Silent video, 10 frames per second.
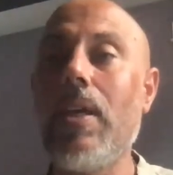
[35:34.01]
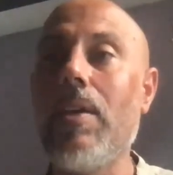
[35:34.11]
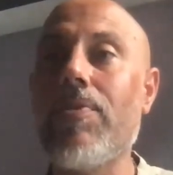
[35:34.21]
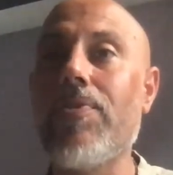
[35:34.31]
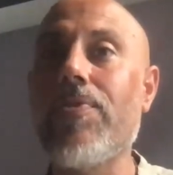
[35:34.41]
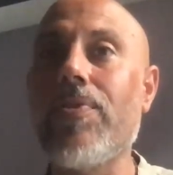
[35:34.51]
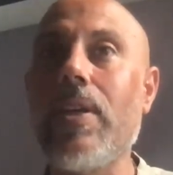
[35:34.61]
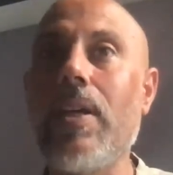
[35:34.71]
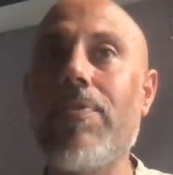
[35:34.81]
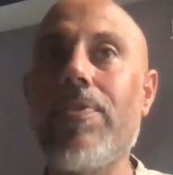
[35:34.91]
if
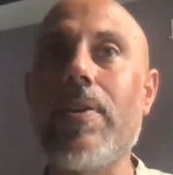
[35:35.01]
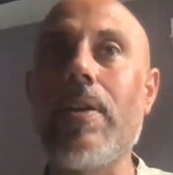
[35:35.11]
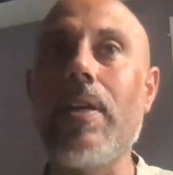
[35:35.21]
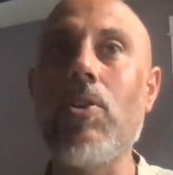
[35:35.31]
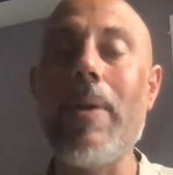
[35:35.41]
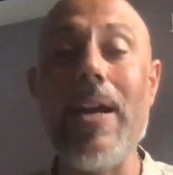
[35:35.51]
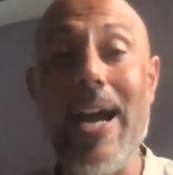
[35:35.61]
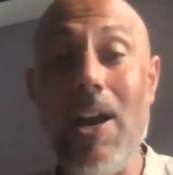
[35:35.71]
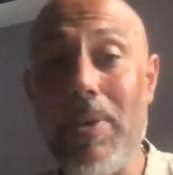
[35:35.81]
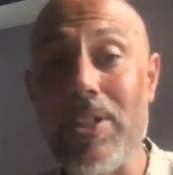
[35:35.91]
no matter
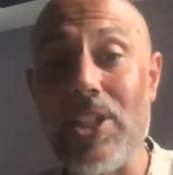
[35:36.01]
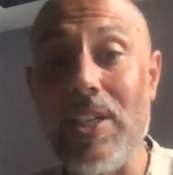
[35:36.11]
how much